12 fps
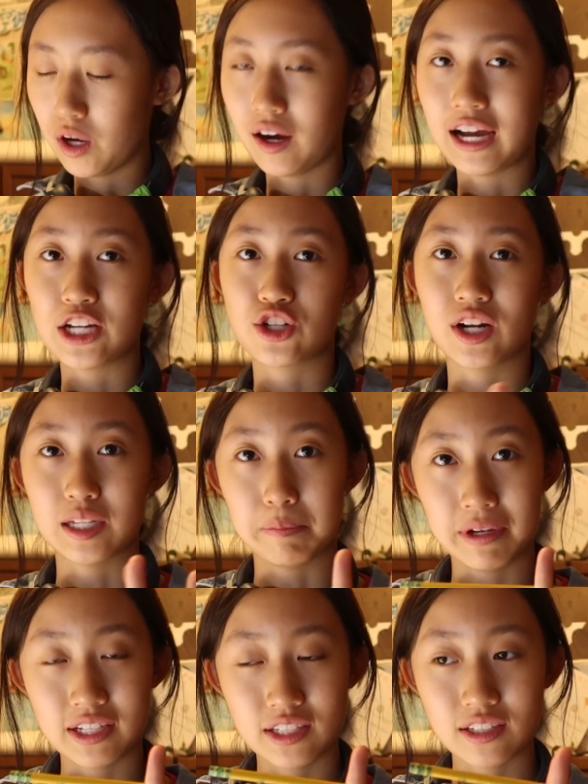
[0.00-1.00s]
While I draw the
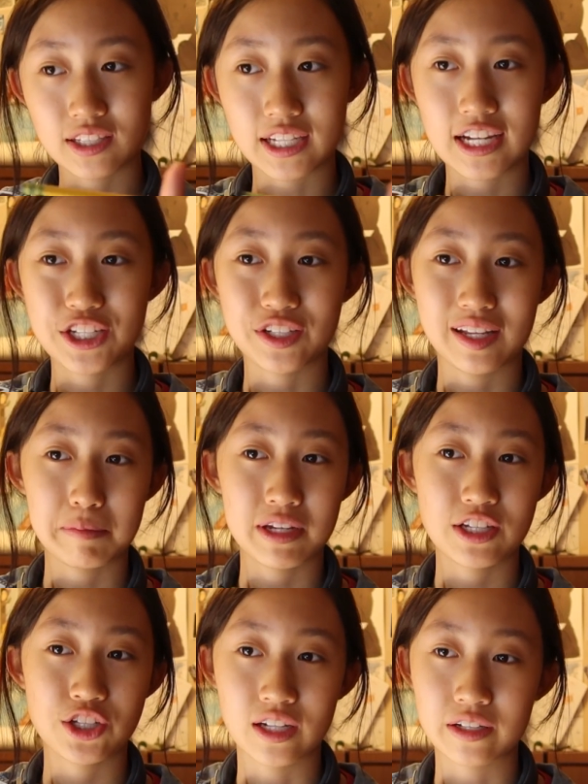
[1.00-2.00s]
pencil sketch, let
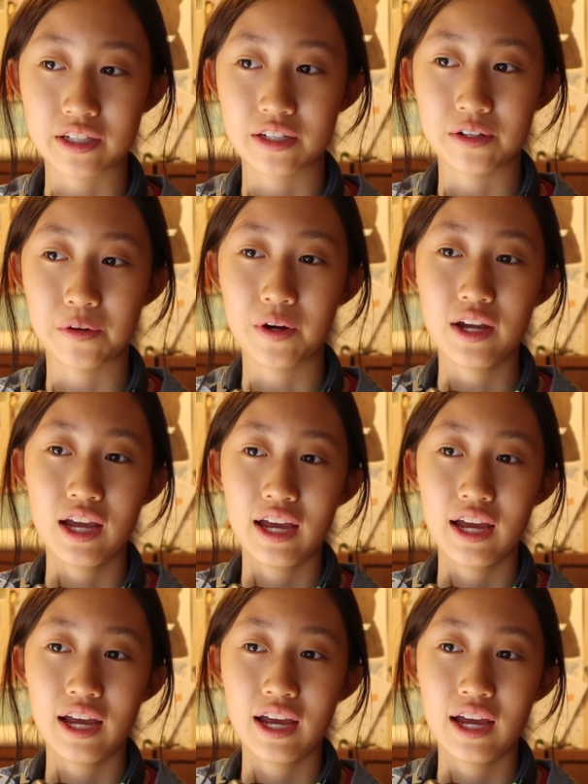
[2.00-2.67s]
me tell you